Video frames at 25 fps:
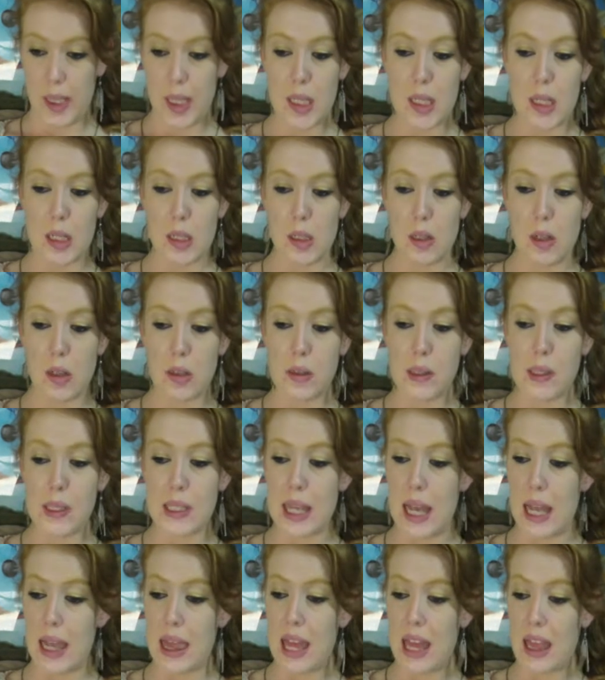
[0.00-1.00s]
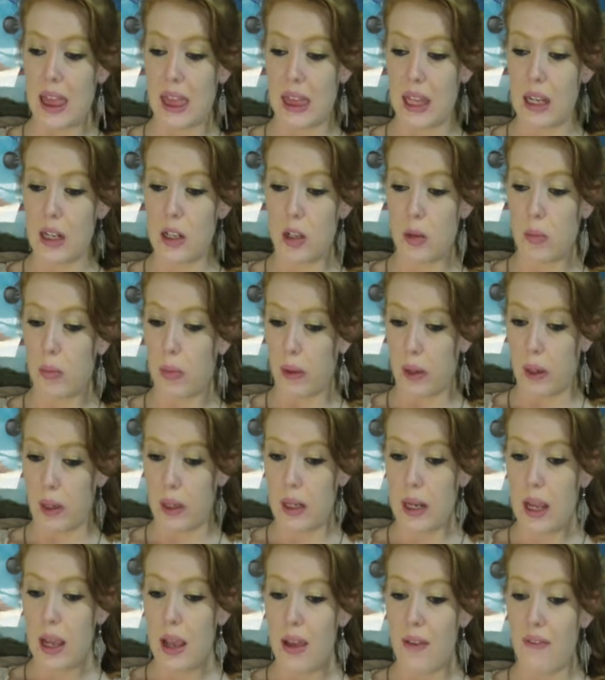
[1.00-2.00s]
It is also said that
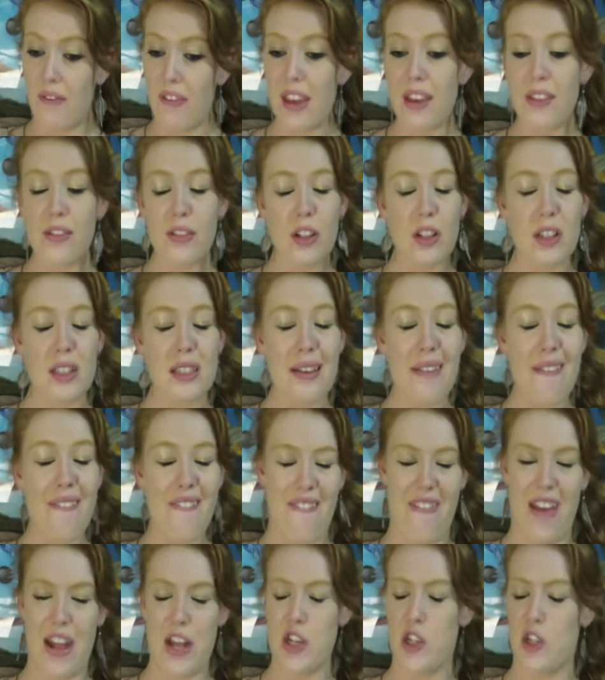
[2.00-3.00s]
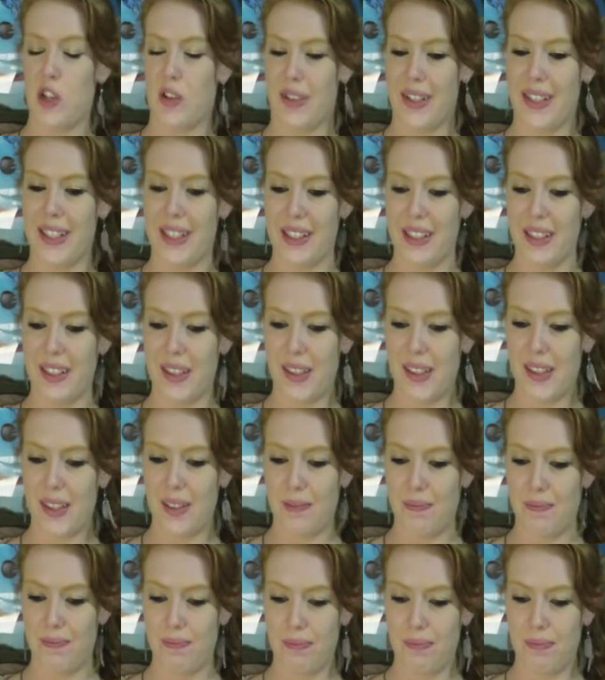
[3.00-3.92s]
Thunderbird favors adventurers.